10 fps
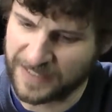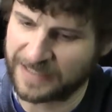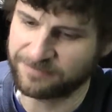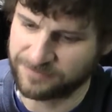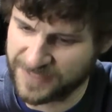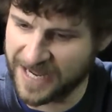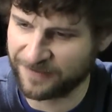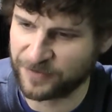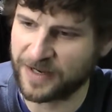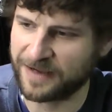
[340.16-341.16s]
like, day
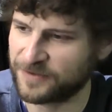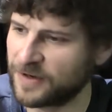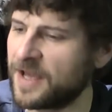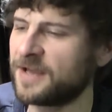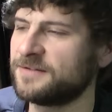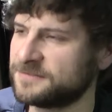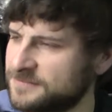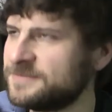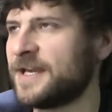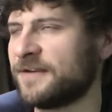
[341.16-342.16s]
after day after day,
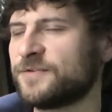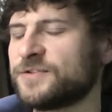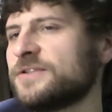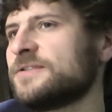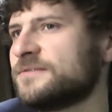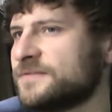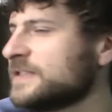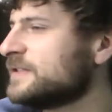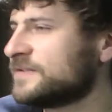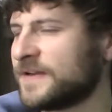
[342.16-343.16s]
yeah, for sure.
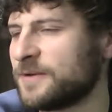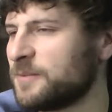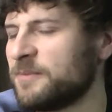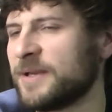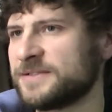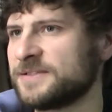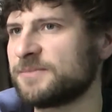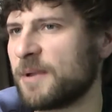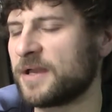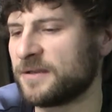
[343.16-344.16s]
Vintage Fender P bass
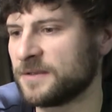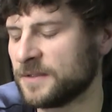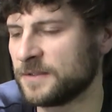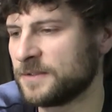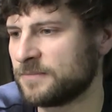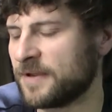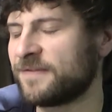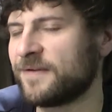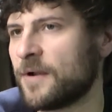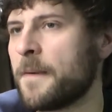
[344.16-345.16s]
is my, my
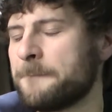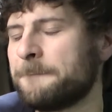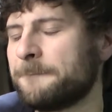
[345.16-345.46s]
favorite.